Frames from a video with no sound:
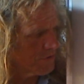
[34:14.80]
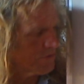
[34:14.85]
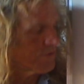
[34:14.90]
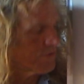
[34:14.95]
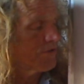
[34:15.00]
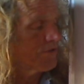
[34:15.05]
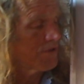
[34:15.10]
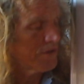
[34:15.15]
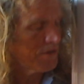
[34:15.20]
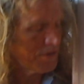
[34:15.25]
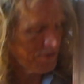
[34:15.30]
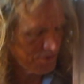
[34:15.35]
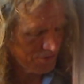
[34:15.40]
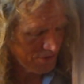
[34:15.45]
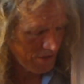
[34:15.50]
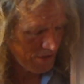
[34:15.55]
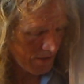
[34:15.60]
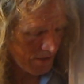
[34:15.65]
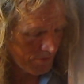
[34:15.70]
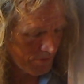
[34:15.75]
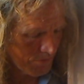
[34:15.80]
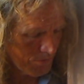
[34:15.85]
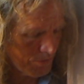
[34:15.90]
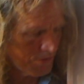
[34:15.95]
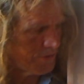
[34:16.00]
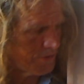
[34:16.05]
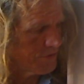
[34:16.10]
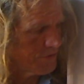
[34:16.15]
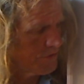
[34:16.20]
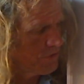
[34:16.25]
So you can understand when
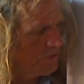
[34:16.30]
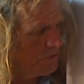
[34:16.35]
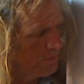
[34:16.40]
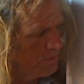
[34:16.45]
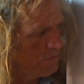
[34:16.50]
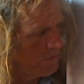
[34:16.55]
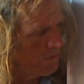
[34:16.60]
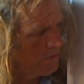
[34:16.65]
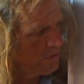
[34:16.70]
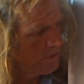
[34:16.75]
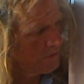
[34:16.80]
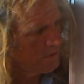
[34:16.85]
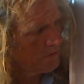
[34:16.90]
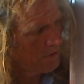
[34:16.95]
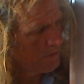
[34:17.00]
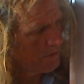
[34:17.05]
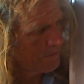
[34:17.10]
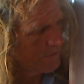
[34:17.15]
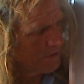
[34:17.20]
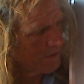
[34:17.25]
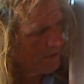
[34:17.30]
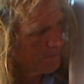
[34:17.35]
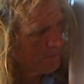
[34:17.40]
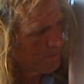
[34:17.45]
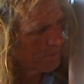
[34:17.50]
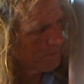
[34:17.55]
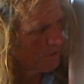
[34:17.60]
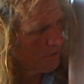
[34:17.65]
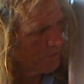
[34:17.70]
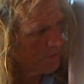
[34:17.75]
there's two of these
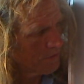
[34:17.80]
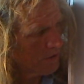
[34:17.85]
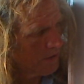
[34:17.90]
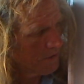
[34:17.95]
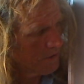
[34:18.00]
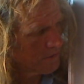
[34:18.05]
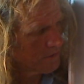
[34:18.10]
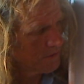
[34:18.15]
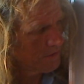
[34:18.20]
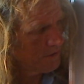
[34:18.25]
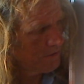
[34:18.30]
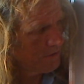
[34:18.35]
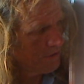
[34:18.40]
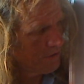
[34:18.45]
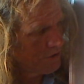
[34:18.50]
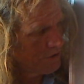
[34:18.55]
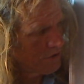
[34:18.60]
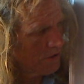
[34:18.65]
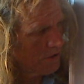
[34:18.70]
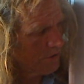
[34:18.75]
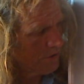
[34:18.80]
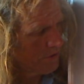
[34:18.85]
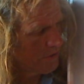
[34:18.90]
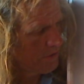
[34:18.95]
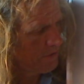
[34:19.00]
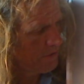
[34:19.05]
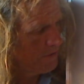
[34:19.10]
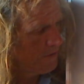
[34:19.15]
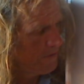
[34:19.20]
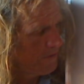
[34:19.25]
protons near each
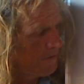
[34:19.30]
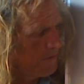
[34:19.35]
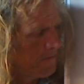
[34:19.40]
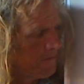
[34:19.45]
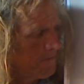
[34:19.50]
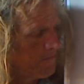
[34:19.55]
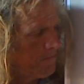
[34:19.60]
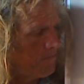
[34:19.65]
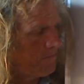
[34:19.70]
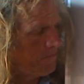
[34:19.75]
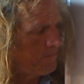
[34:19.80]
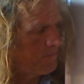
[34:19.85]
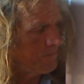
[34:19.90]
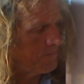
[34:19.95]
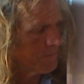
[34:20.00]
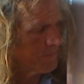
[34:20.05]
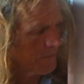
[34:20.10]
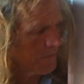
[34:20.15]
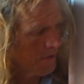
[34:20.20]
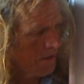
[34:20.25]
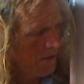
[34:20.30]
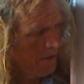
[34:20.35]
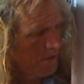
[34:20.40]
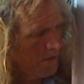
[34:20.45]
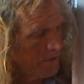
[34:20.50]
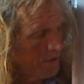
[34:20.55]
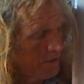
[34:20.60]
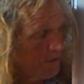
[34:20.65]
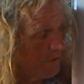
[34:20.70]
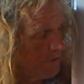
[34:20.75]
other,
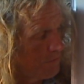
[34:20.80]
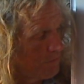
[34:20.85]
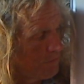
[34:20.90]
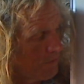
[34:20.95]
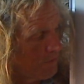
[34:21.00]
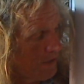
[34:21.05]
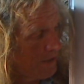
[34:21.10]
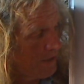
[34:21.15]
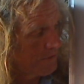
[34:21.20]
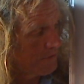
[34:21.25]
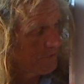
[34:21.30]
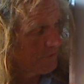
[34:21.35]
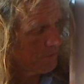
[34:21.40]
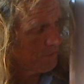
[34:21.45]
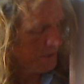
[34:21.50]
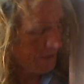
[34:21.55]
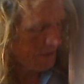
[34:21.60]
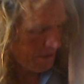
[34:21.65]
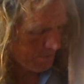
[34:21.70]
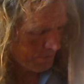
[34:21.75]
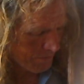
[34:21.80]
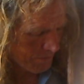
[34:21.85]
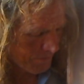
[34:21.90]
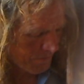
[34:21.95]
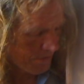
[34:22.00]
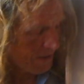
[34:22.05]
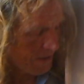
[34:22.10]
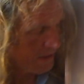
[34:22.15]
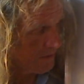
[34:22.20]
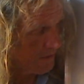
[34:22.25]
the reds will keep
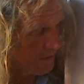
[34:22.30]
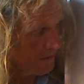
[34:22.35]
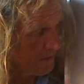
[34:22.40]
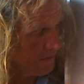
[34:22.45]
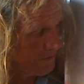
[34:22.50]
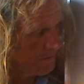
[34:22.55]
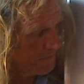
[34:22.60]
reflecting.